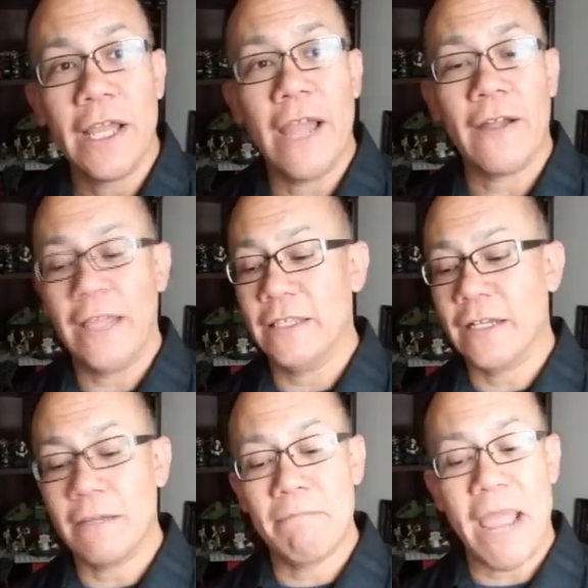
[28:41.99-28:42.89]
and the
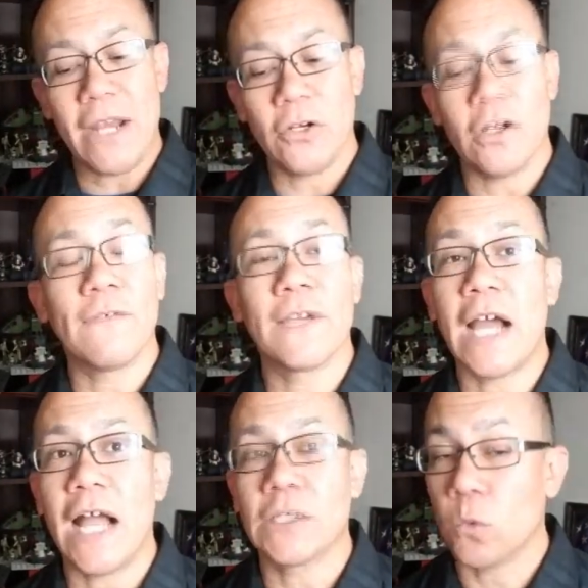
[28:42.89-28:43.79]
commander of
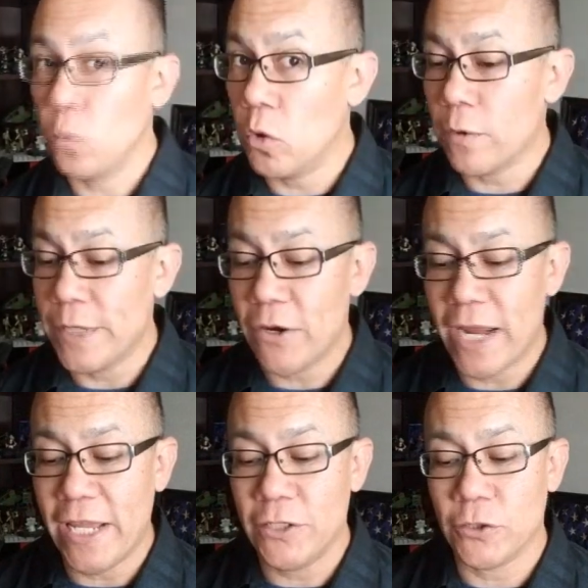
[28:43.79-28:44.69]
God's warrior
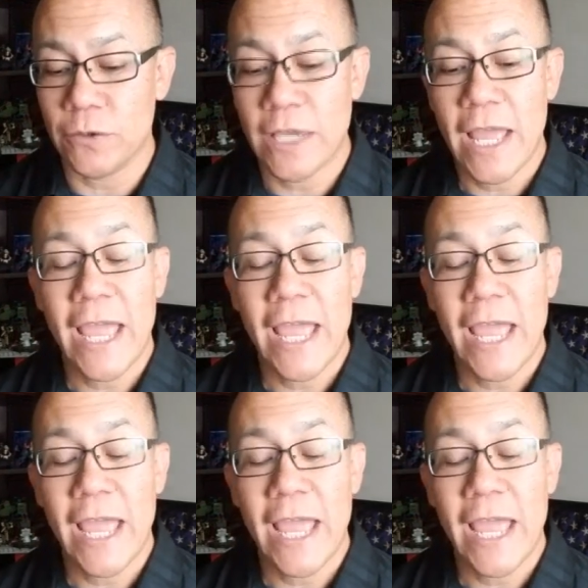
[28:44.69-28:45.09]
angels,